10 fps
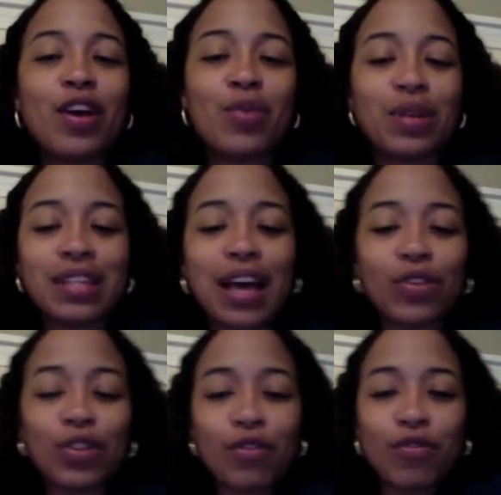what's
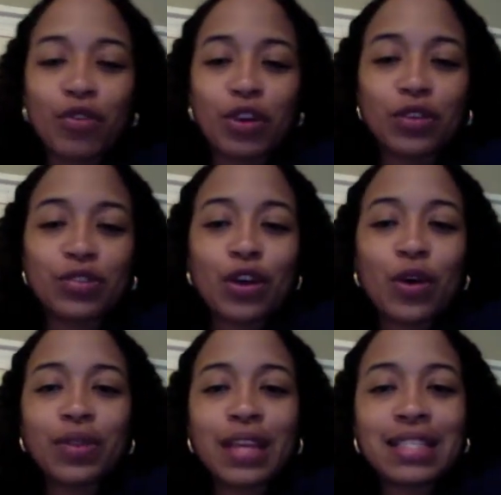out there for you.
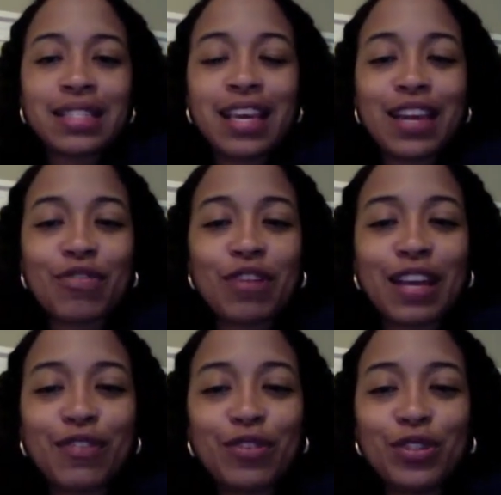So that's it.
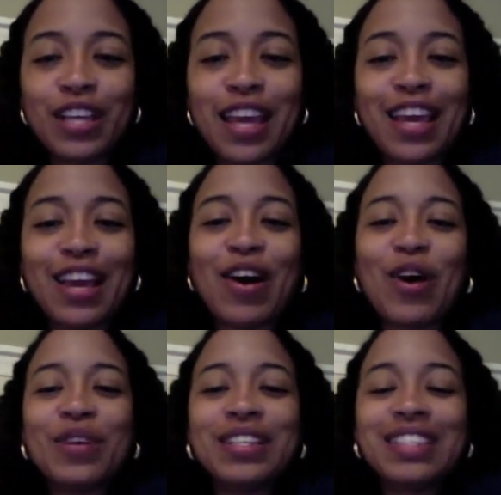Renee Fouché, always